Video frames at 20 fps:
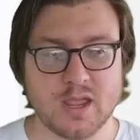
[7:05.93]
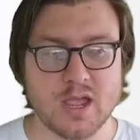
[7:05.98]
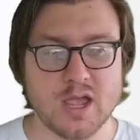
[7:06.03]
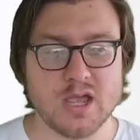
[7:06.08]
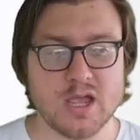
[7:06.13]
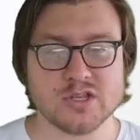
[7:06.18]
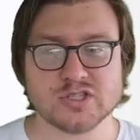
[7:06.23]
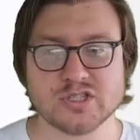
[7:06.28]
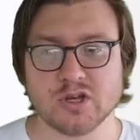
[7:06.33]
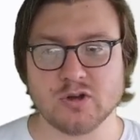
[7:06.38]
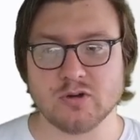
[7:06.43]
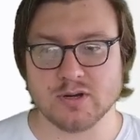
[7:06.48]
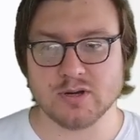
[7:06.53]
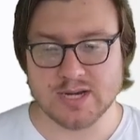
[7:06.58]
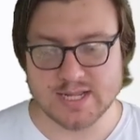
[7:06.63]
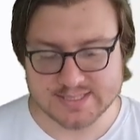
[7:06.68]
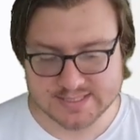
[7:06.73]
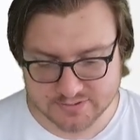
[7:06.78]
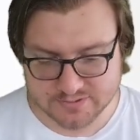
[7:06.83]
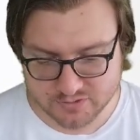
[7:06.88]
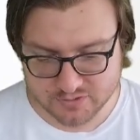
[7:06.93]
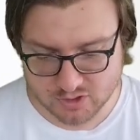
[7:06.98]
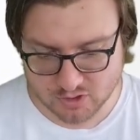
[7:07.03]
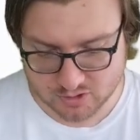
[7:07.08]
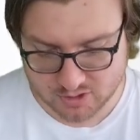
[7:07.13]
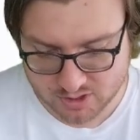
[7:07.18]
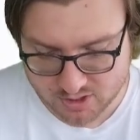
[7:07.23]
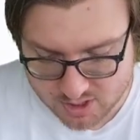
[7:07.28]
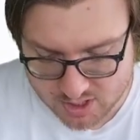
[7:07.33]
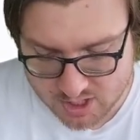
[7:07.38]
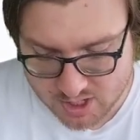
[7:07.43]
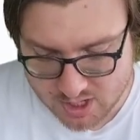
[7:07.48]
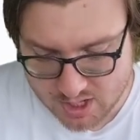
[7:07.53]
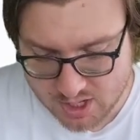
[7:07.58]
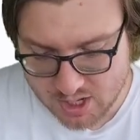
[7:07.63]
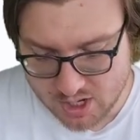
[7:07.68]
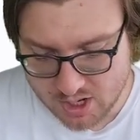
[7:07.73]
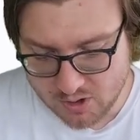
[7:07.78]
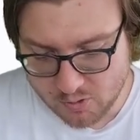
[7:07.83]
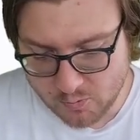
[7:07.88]
So let's have a look.
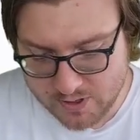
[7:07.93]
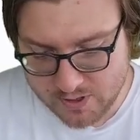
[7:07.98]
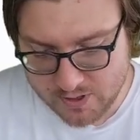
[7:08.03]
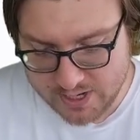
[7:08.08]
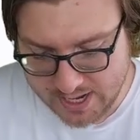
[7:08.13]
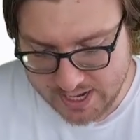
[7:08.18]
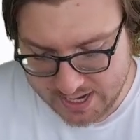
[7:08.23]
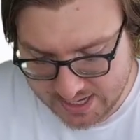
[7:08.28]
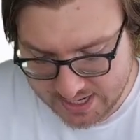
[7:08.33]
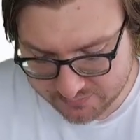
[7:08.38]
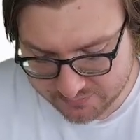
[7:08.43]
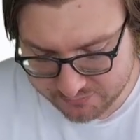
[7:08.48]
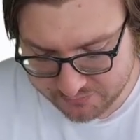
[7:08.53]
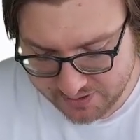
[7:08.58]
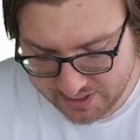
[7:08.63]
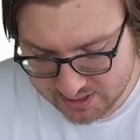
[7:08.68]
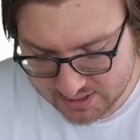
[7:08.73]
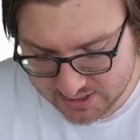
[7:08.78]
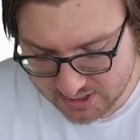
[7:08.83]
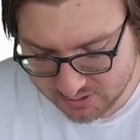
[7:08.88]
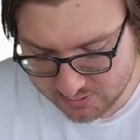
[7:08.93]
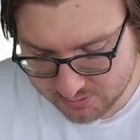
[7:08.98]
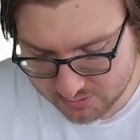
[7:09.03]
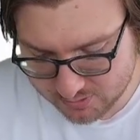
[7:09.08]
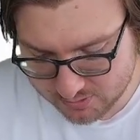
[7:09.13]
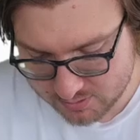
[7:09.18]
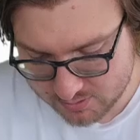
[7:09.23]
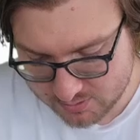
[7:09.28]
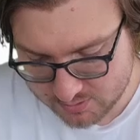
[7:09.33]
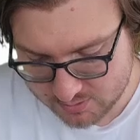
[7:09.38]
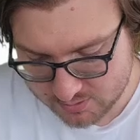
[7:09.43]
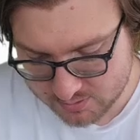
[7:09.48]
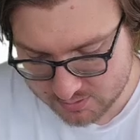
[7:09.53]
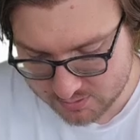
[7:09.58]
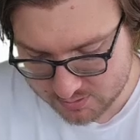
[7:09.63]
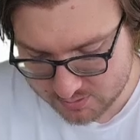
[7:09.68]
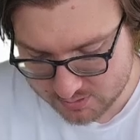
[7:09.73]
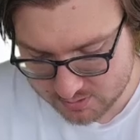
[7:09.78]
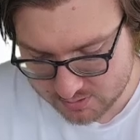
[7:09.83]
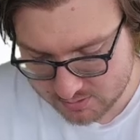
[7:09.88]
We had a value,
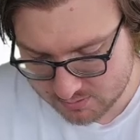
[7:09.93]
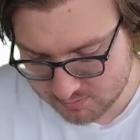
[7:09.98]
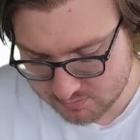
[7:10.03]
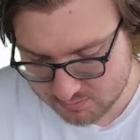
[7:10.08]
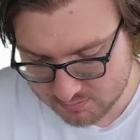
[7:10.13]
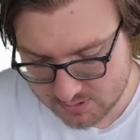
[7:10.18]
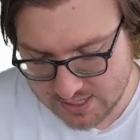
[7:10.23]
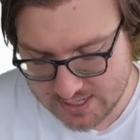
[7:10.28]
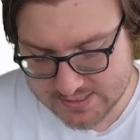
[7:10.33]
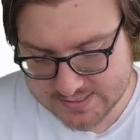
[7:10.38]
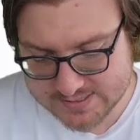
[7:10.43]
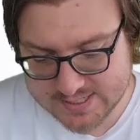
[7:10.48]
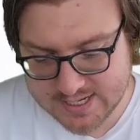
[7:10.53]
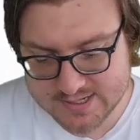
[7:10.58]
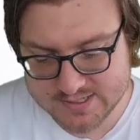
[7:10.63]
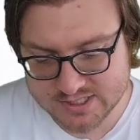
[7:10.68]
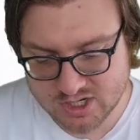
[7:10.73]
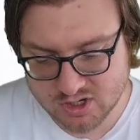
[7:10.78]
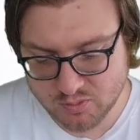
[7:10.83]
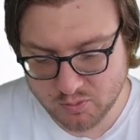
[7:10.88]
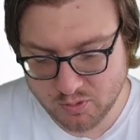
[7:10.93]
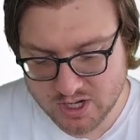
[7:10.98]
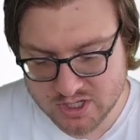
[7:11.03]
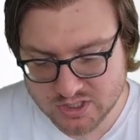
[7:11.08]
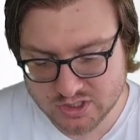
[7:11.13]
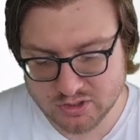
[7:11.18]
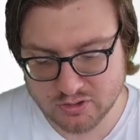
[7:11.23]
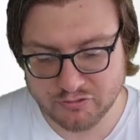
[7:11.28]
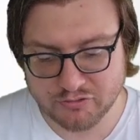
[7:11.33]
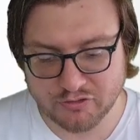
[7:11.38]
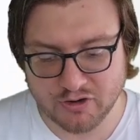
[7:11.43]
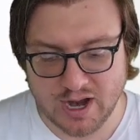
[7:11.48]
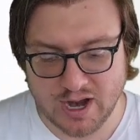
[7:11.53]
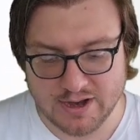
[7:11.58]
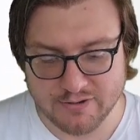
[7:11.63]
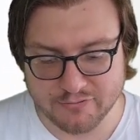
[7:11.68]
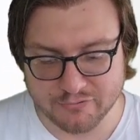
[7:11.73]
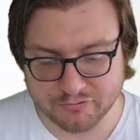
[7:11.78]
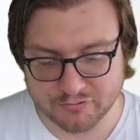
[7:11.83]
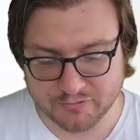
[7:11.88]
let's say 0.25,